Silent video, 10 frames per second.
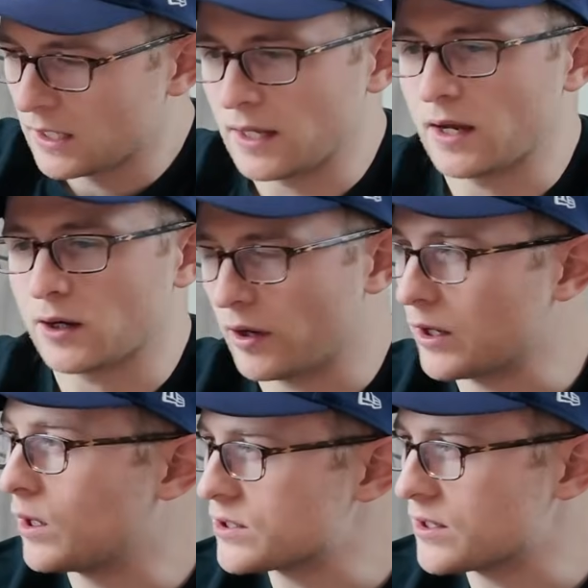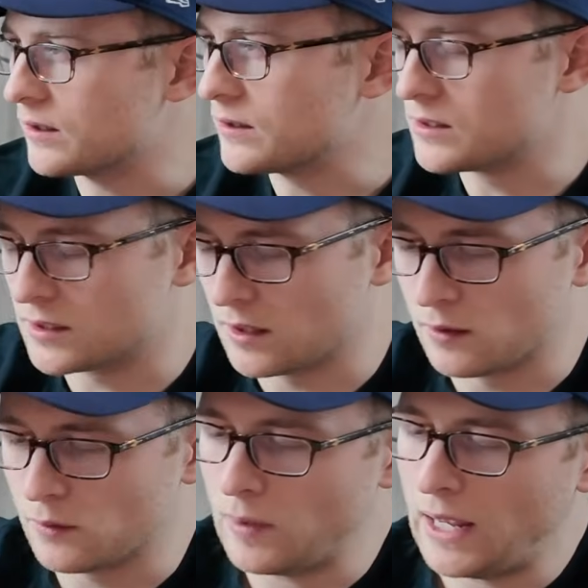Yeah, great question.
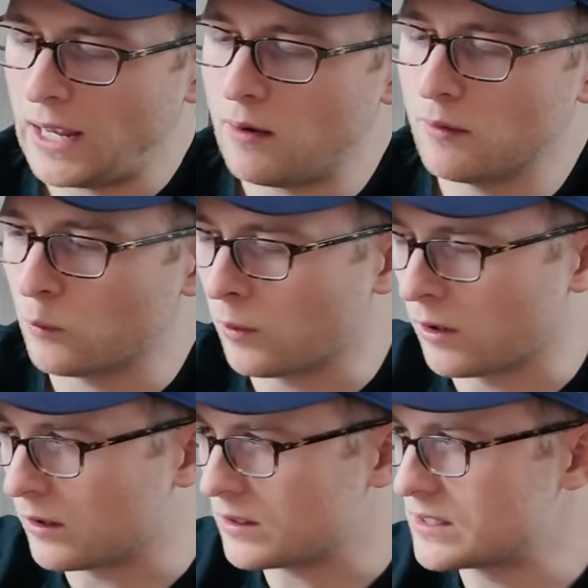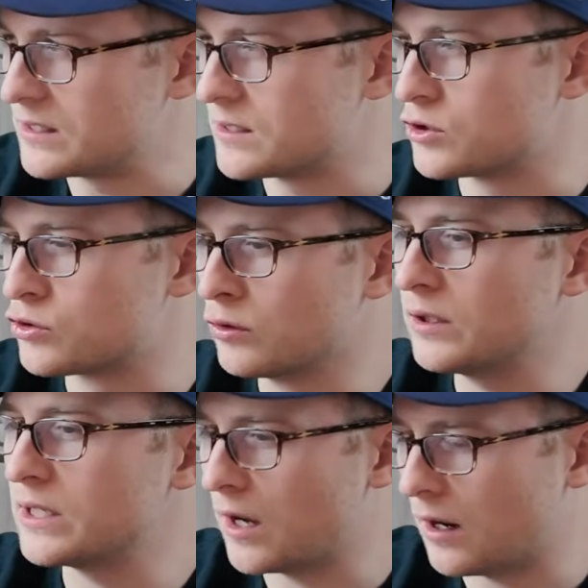So how it works is it's
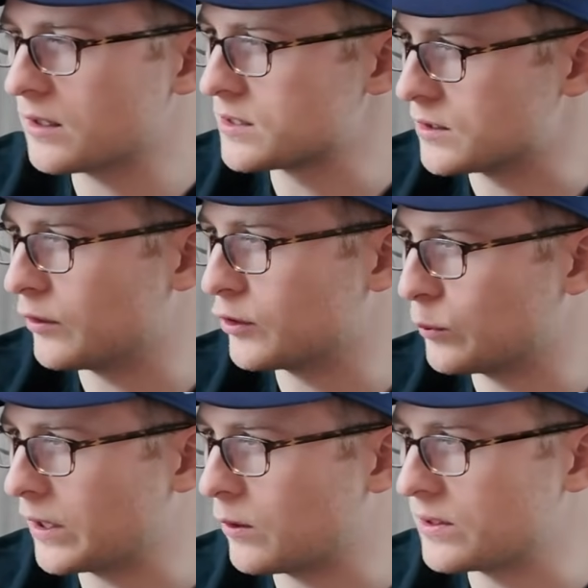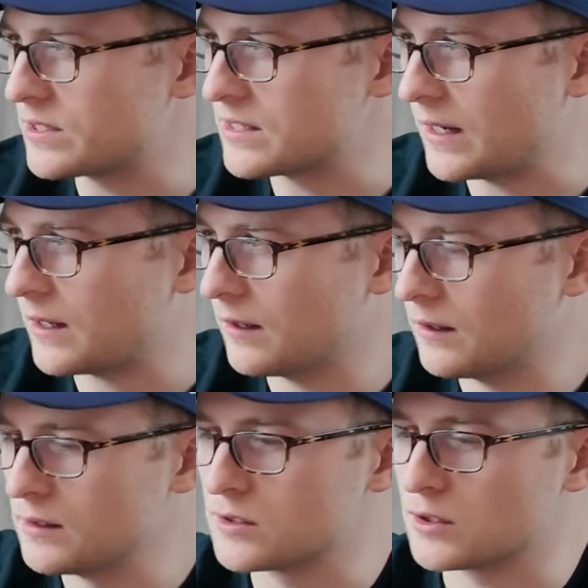truly non-custodial Bitcoin staking.
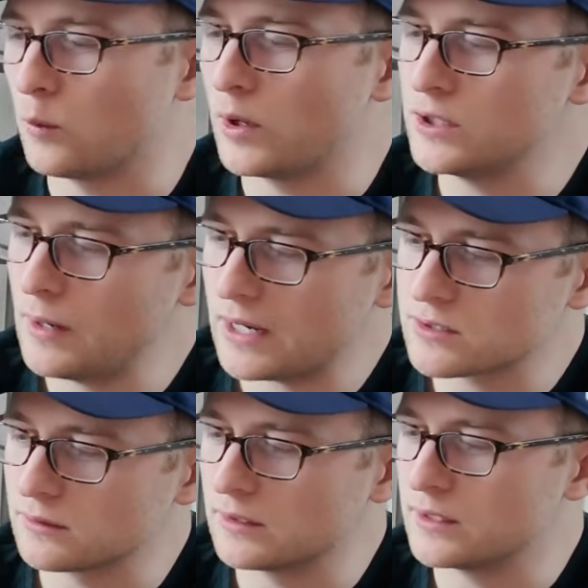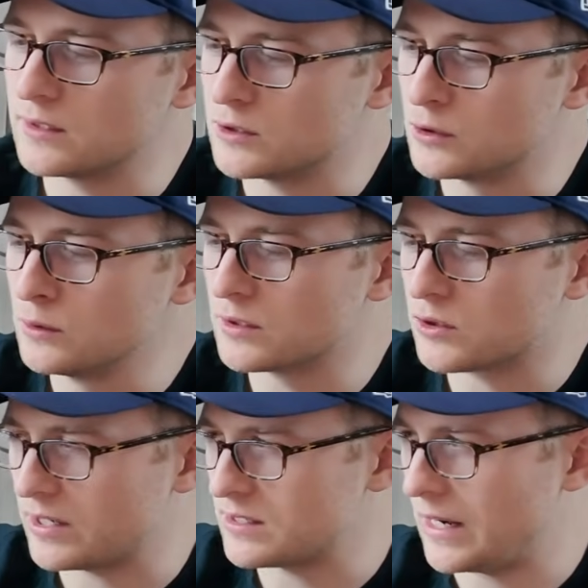Mm-hmm. So when you actually do the
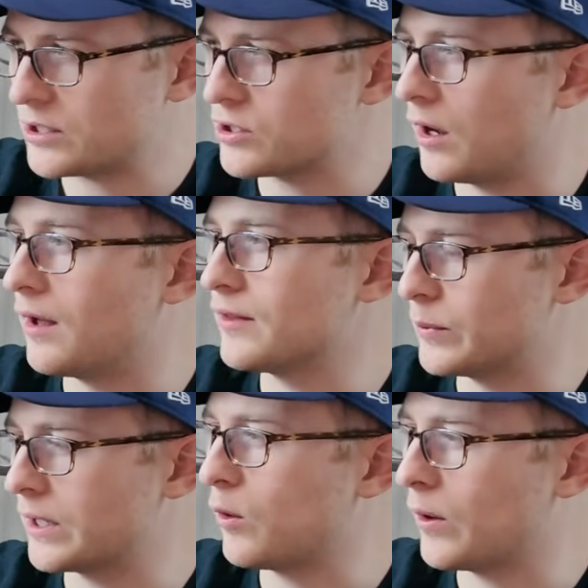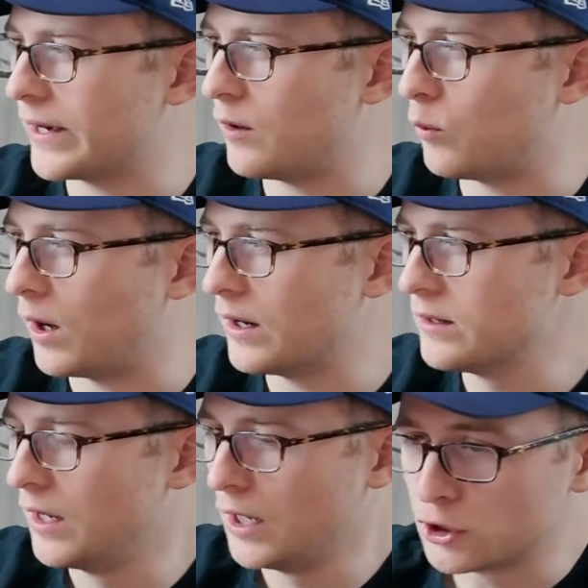transaction on the Bitcoin
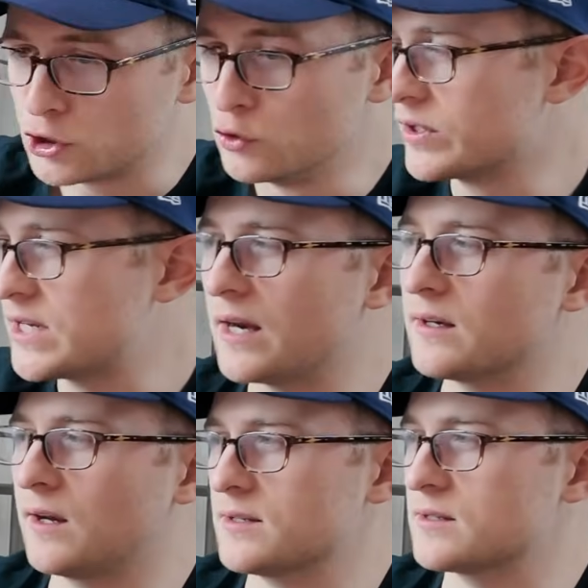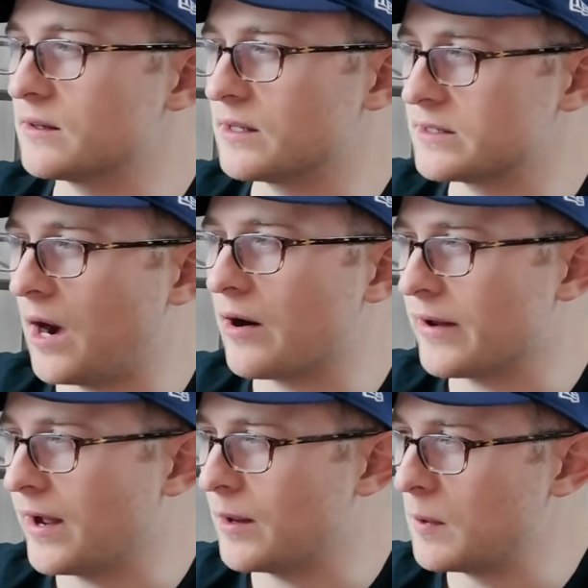L1, mm-hmm. you retain custody the entire
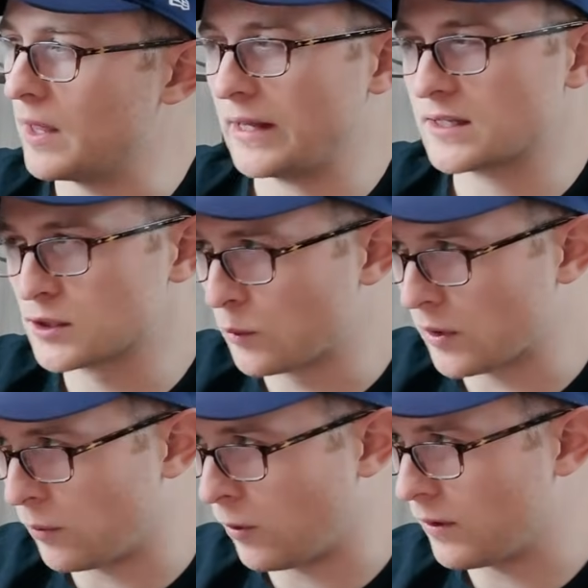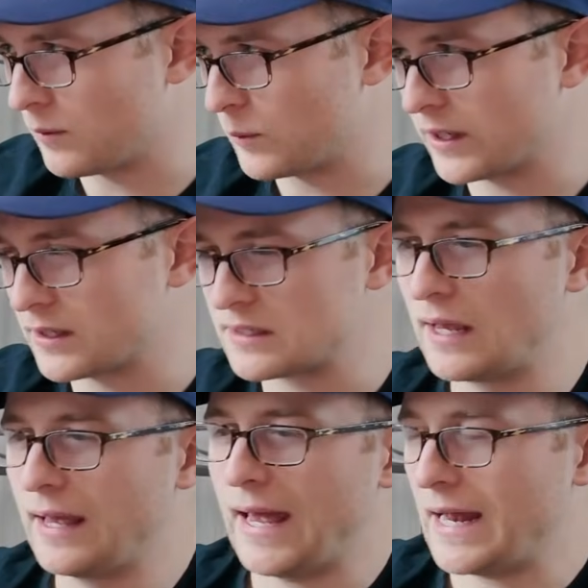time. And that's super important because
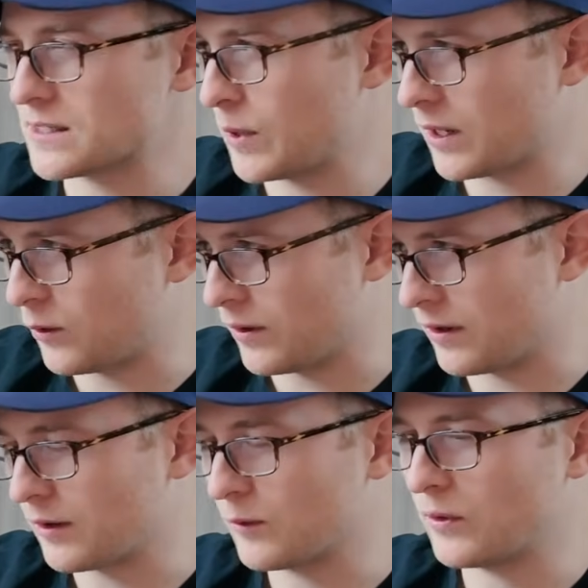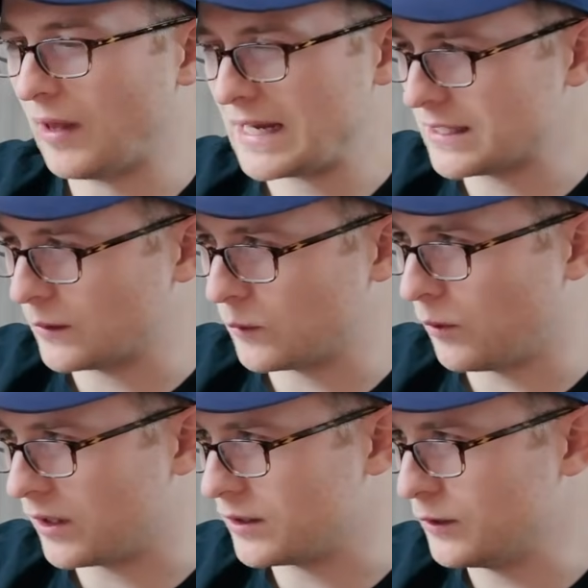as a Bitcoiner, the last thing we
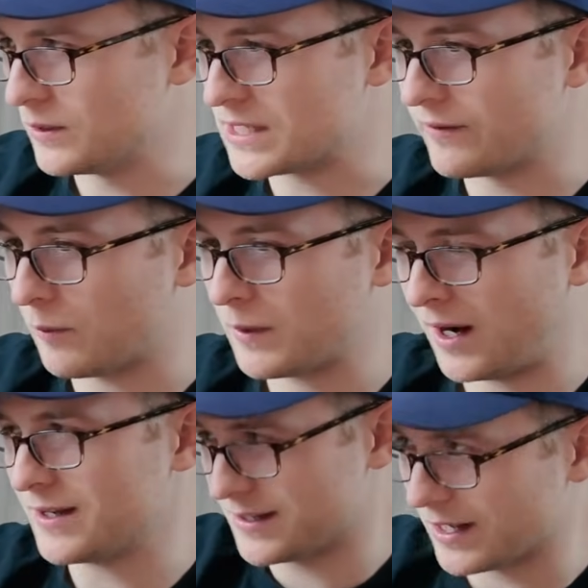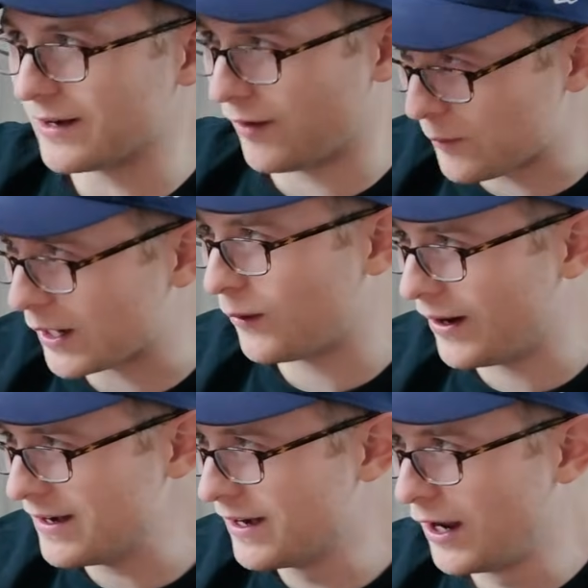want to do is give up custody of our
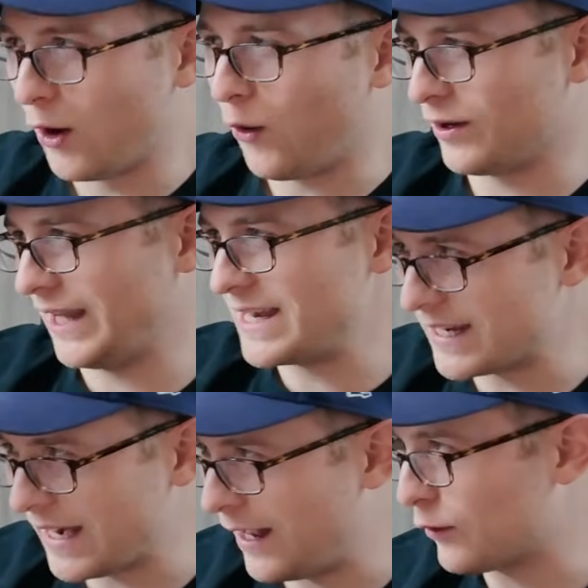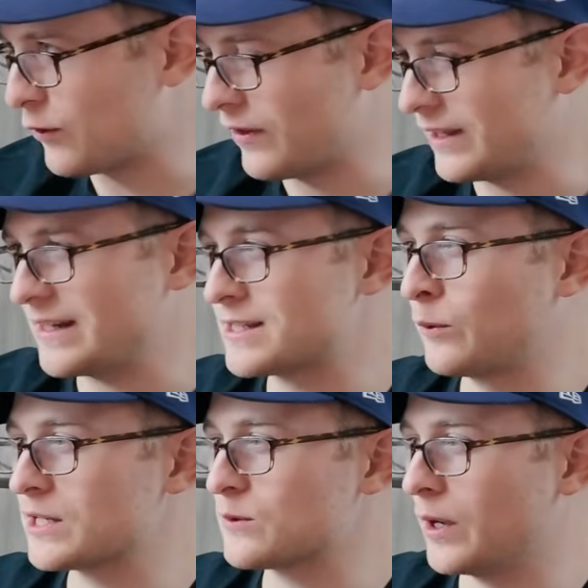Bitcoin or lend it out. Or like that's the
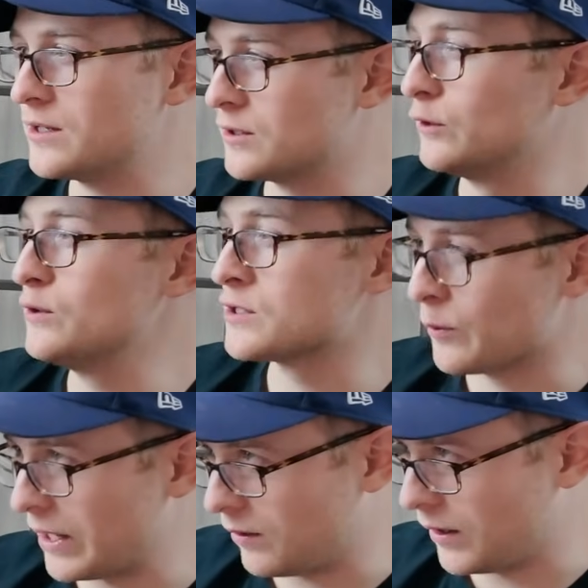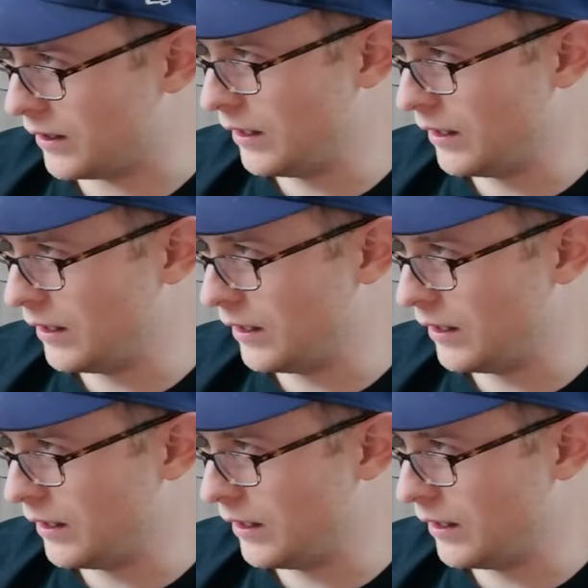quickest way to lose your Bitcoin.